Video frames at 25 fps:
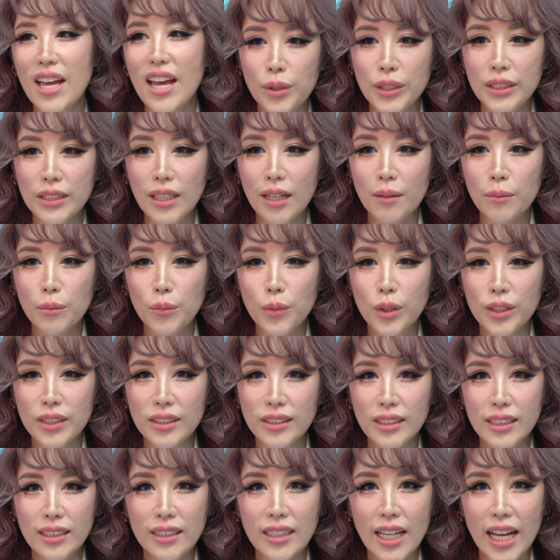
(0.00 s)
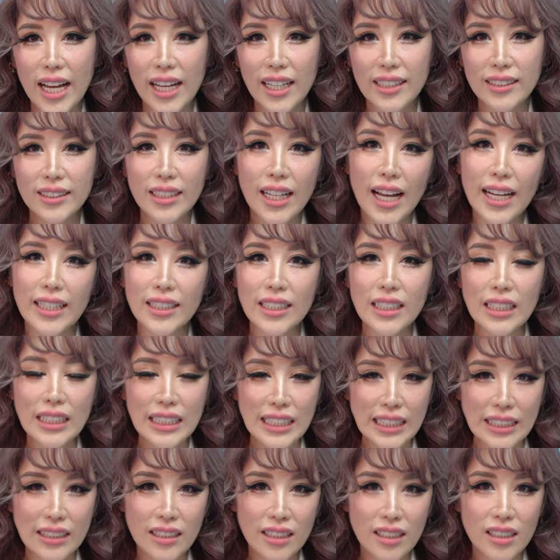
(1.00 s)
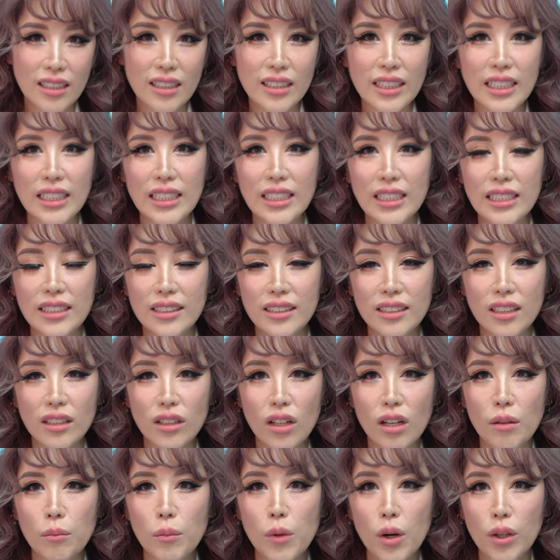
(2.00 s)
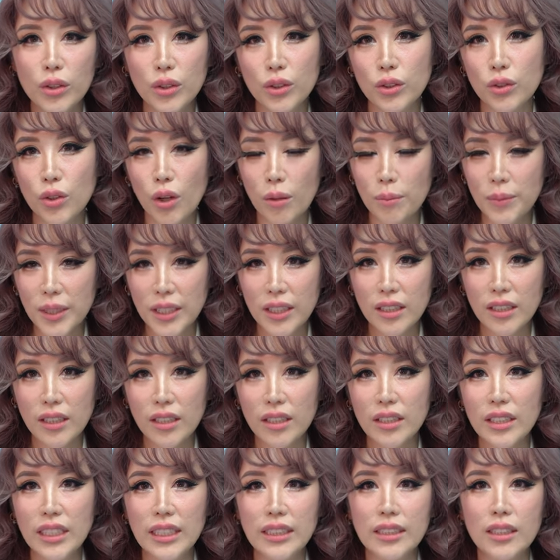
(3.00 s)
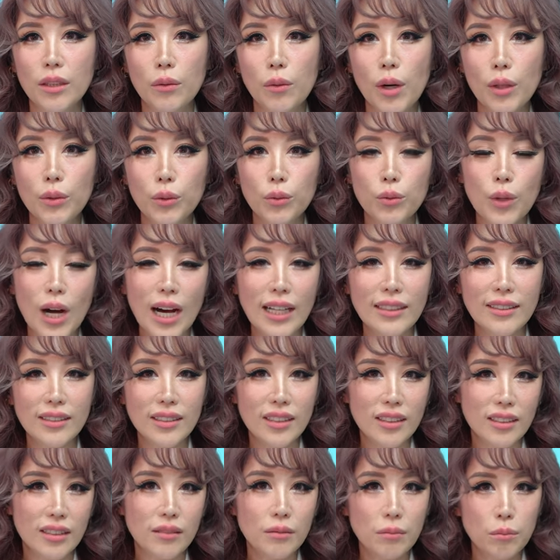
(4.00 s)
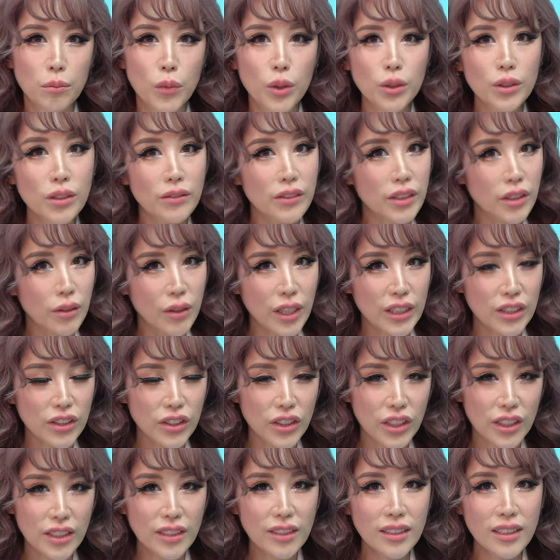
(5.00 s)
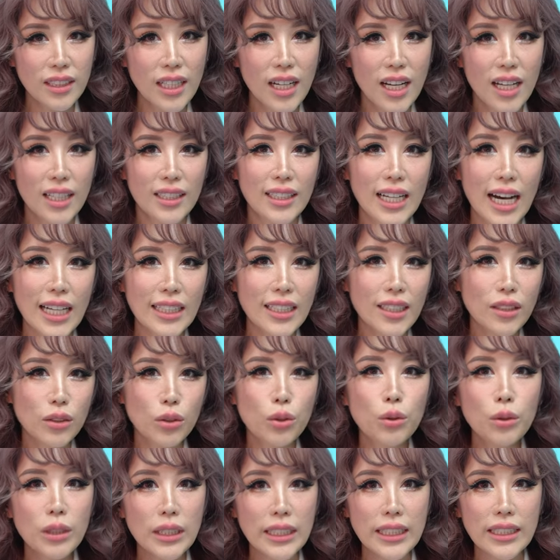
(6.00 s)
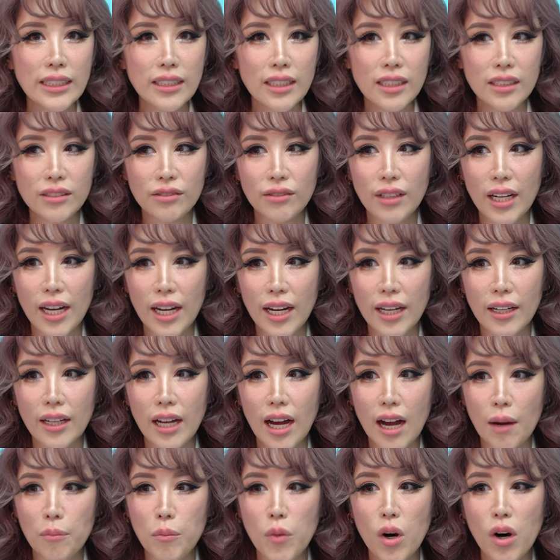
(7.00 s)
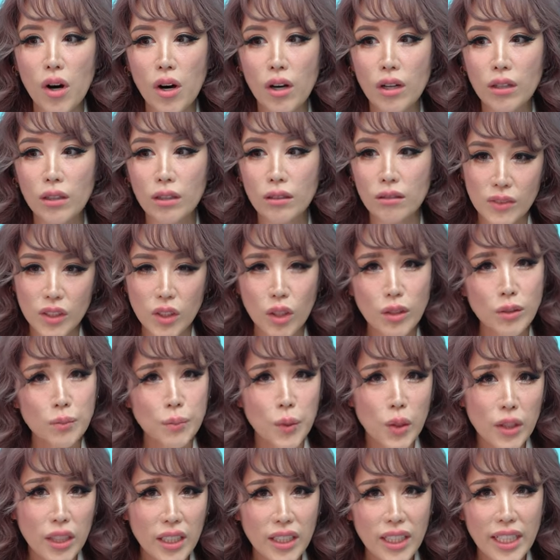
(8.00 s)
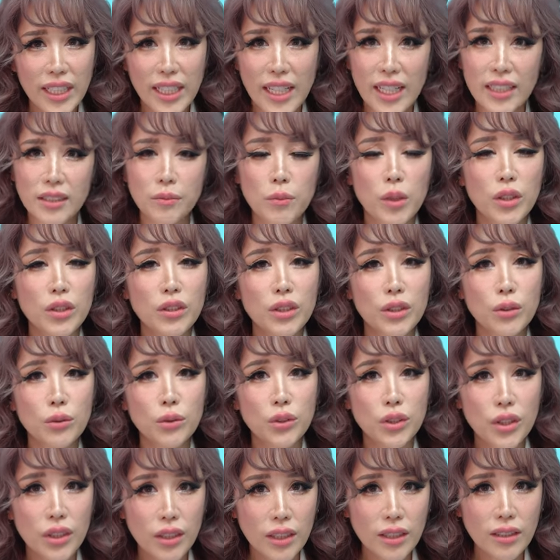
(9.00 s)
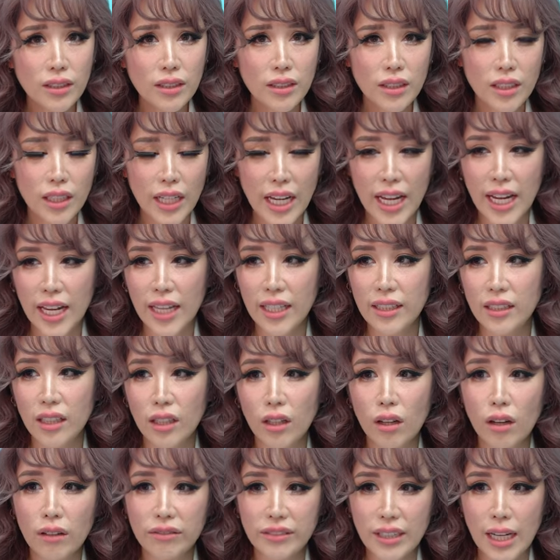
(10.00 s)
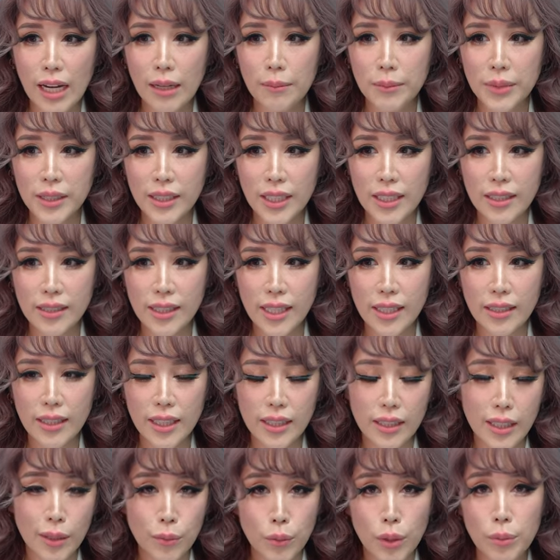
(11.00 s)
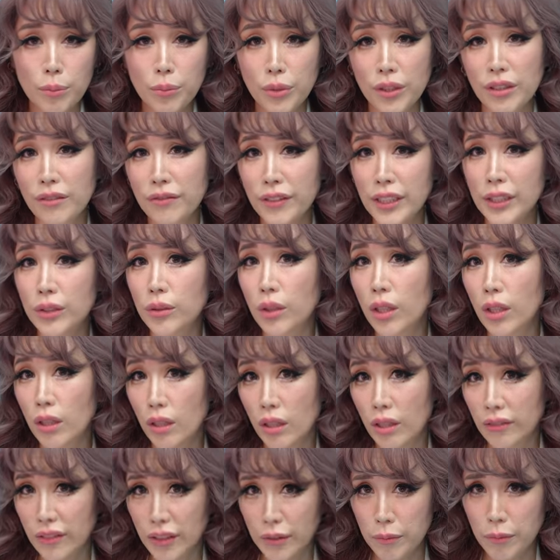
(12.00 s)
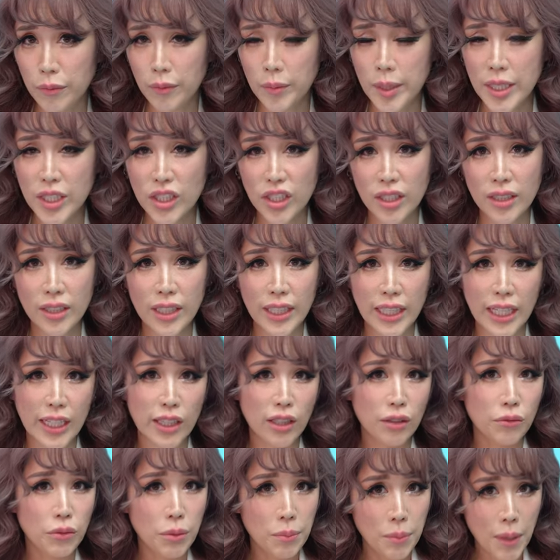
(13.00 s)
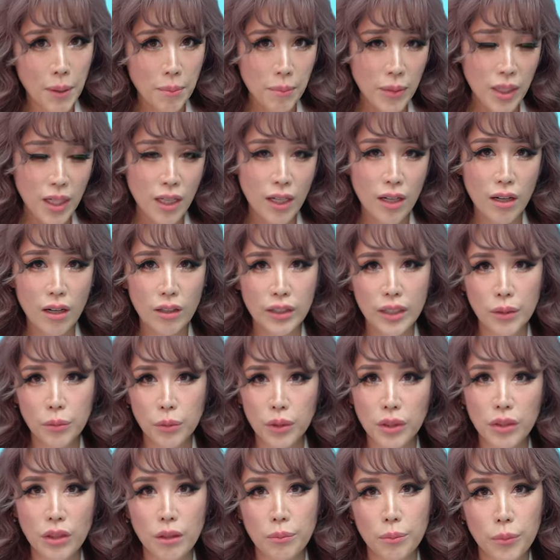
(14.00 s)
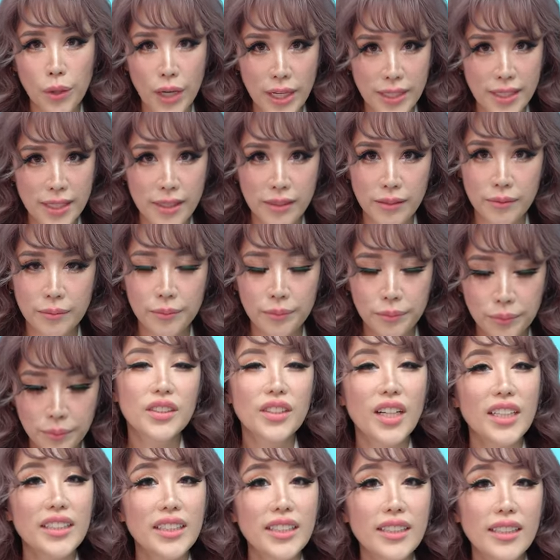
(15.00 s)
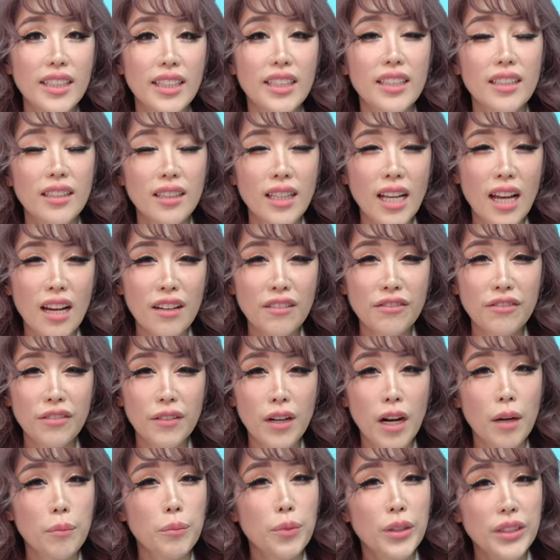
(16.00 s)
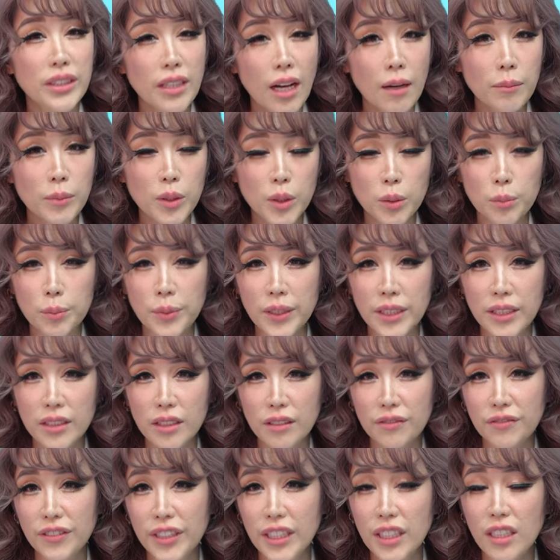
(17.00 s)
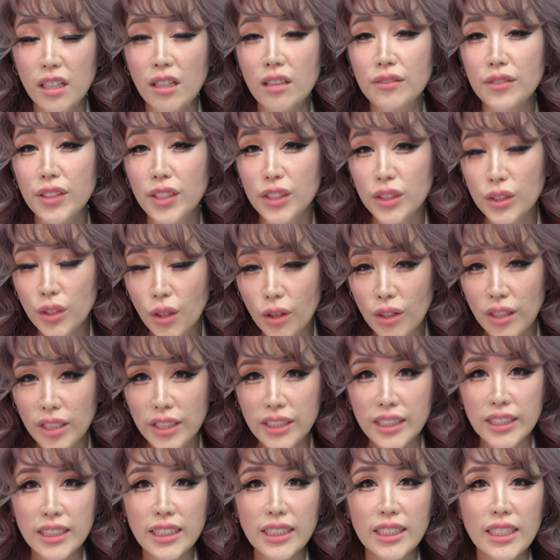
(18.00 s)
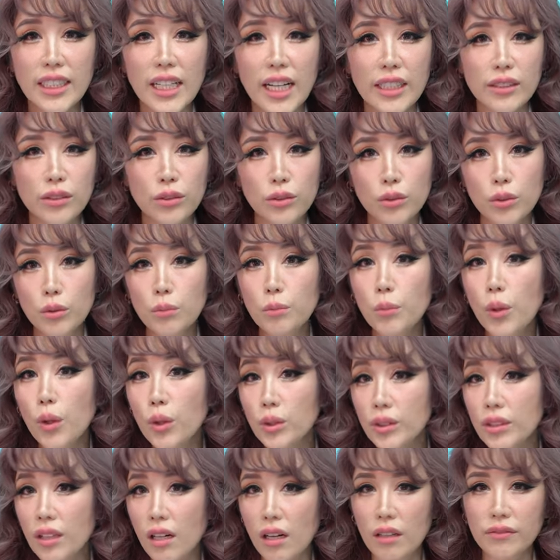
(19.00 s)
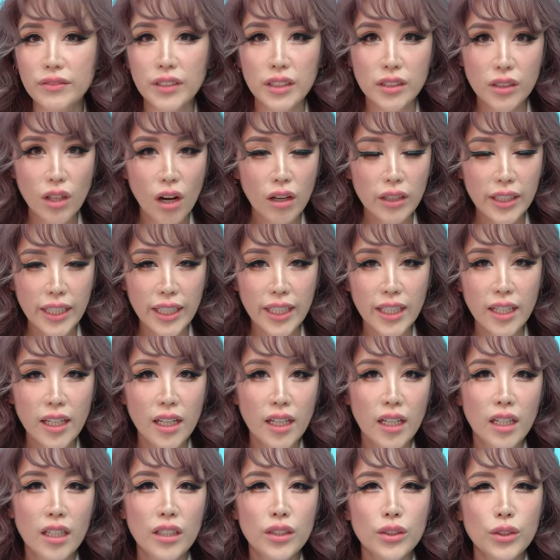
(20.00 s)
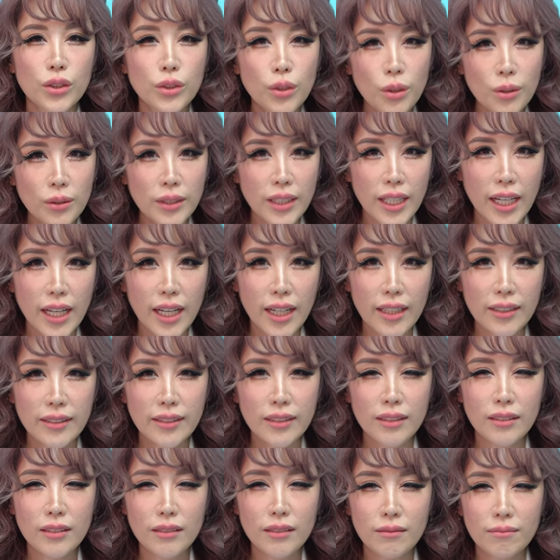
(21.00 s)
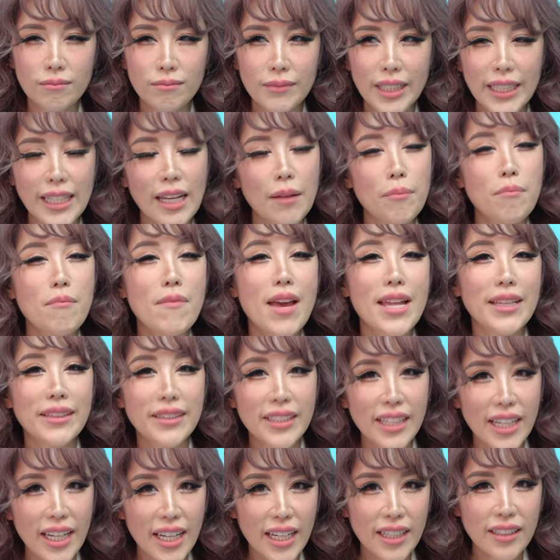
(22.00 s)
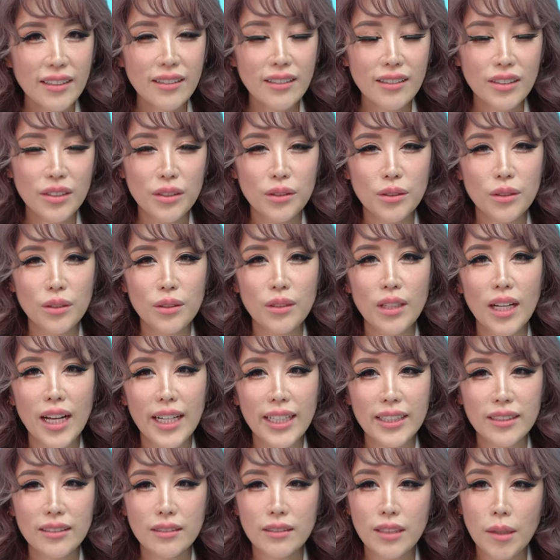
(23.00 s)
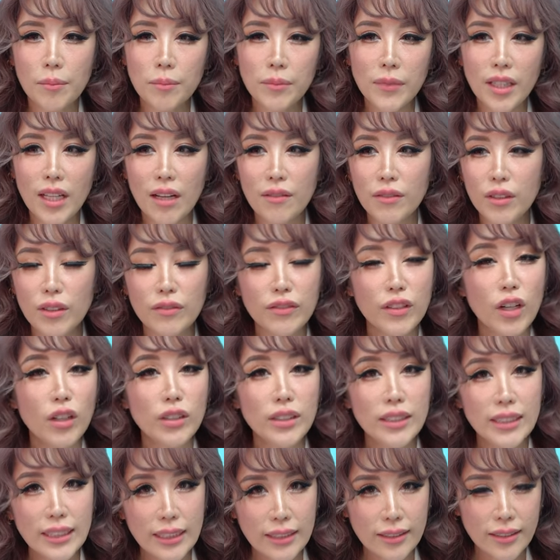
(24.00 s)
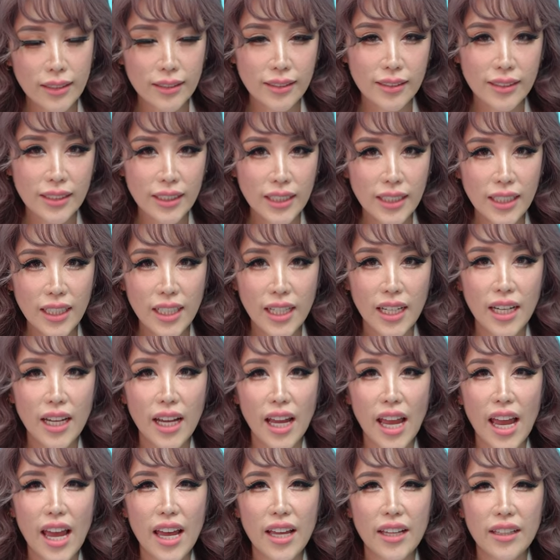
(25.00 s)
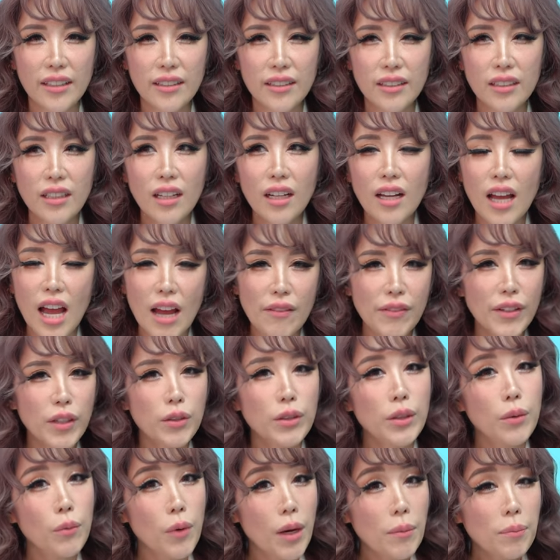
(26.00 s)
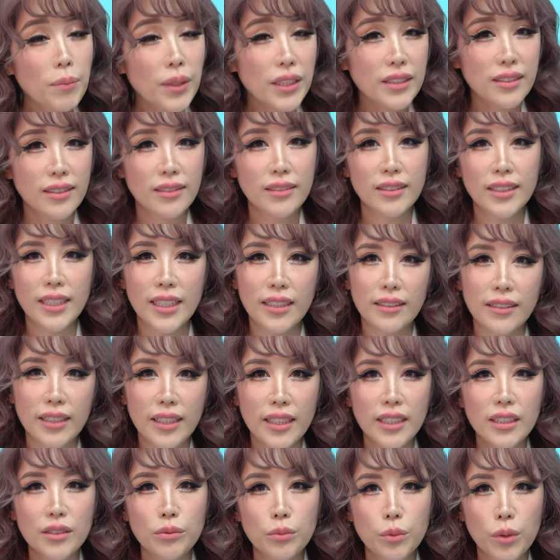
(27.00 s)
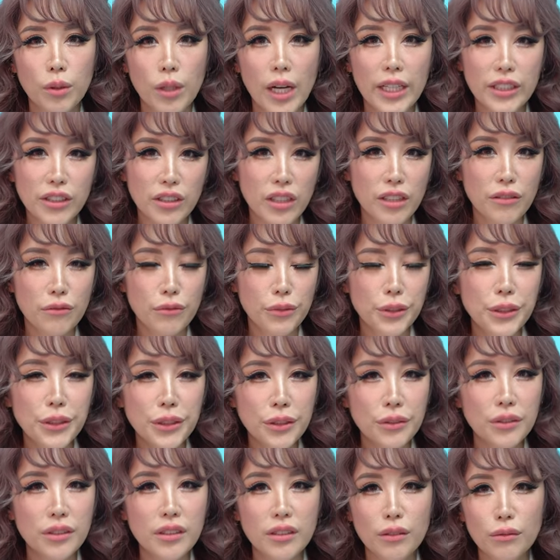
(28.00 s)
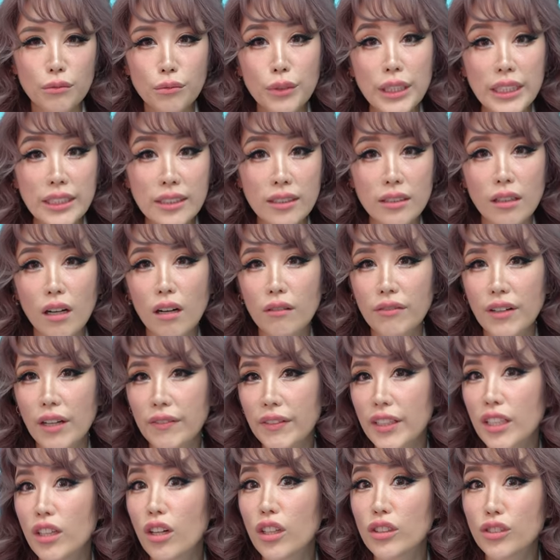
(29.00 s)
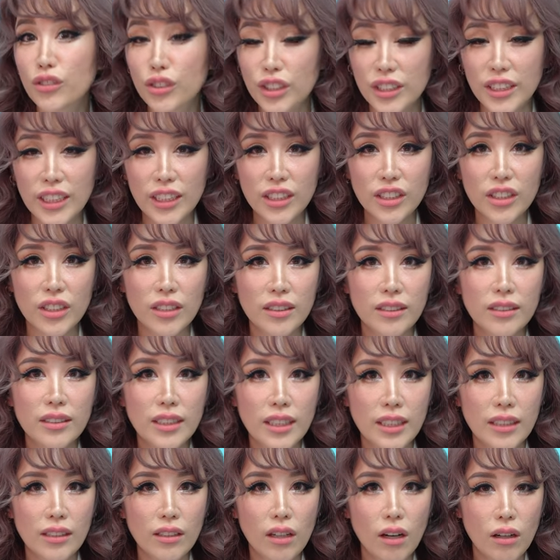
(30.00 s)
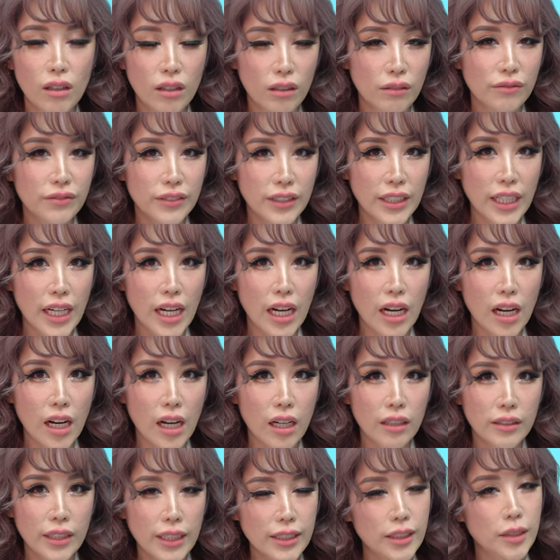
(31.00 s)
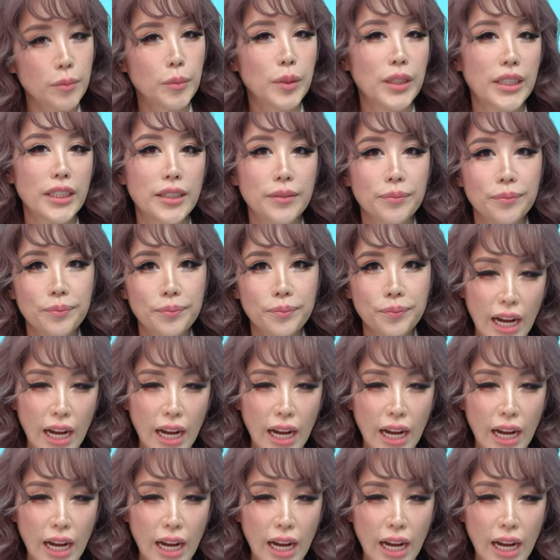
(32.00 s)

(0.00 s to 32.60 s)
Pritam was seen as like the leader, he is a lot more dominant, he's the one who answers most of the questions. The other two leaders, right, are more soft-spoken, I guess, more neutral, and a lot of times they said that they weren't privy to a lot of information, they cannot remember or they were not present. So I think they left uh, Pritam to be the figure of authority and to do most of the talking so that they can maintain, you know, like some level of consistency. And having only one person say things will actually reduce the risk of having contradictions in all of their testimony.